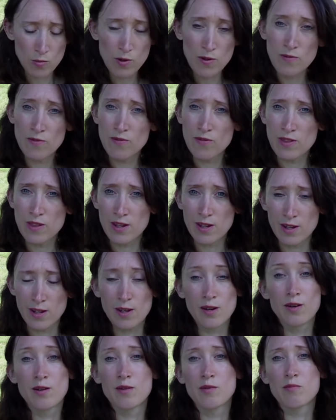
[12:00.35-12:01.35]
with the
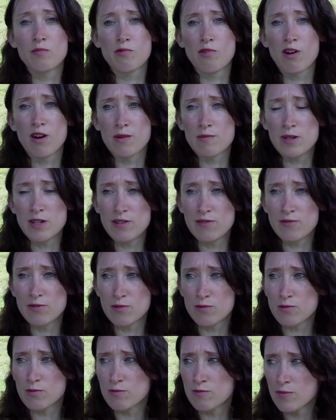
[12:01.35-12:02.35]

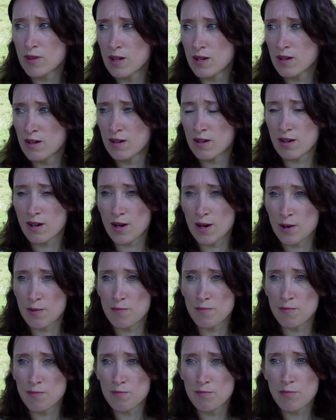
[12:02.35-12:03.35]
primeval
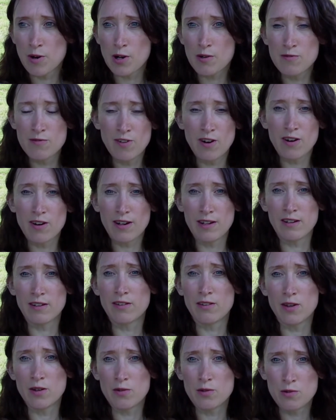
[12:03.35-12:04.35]

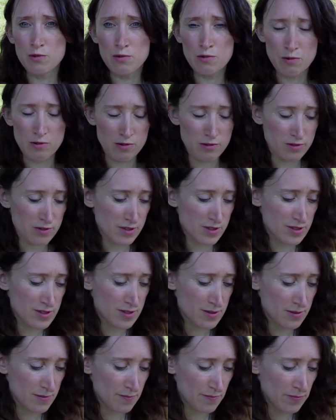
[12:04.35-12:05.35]
bovine, the
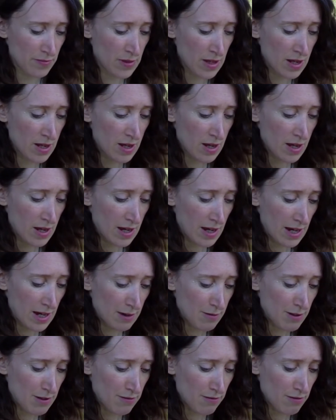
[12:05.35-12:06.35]
Aurochs.
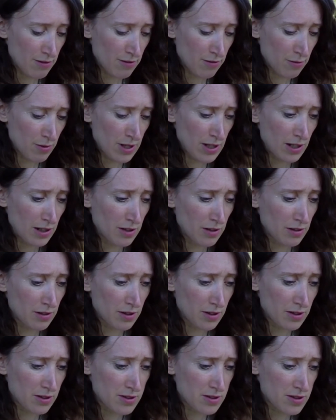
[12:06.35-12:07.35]
However, if we
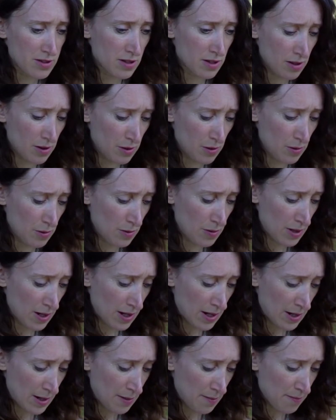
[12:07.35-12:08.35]
look to
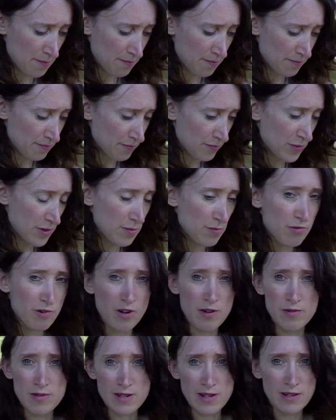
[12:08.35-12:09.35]
the
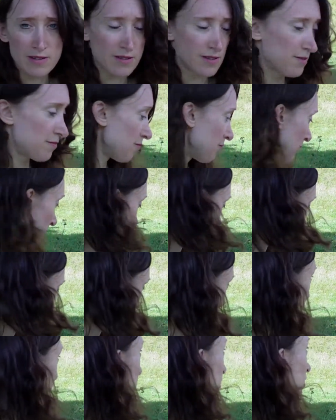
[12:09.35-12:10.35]
Prose Edda, and I
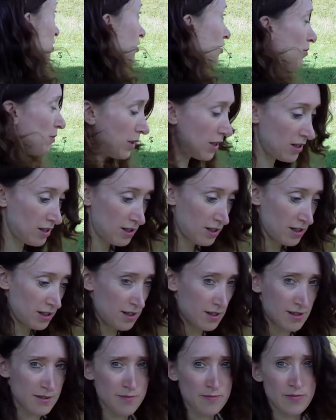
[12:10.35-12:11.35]
have my copy
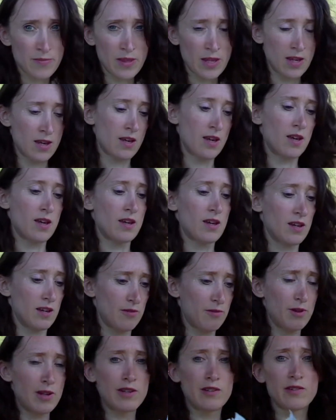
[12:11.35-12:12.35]
here,
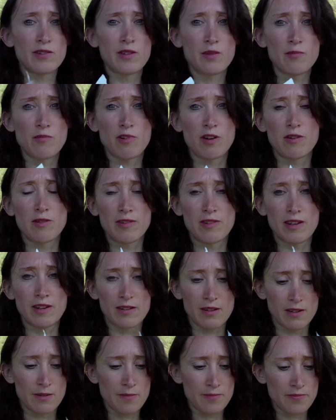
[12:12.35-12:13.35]
if we look to the Prose
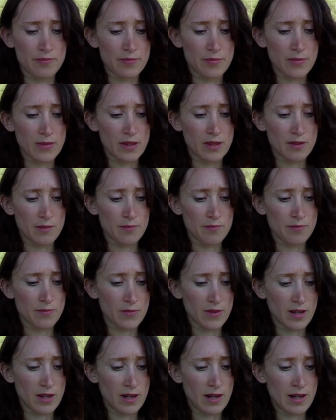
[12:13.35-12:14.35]
Edda
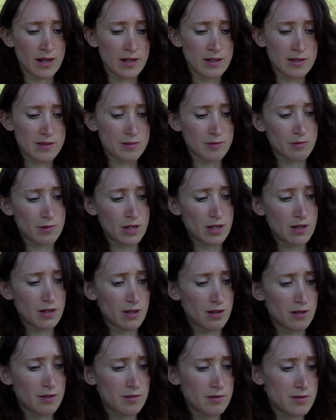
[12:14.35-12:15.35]
and we
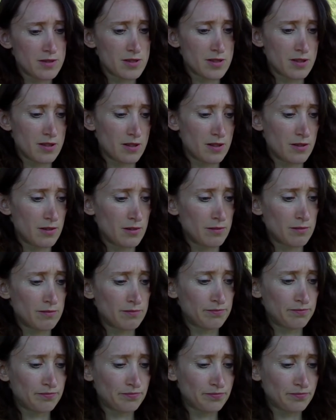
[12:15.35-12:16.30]
go to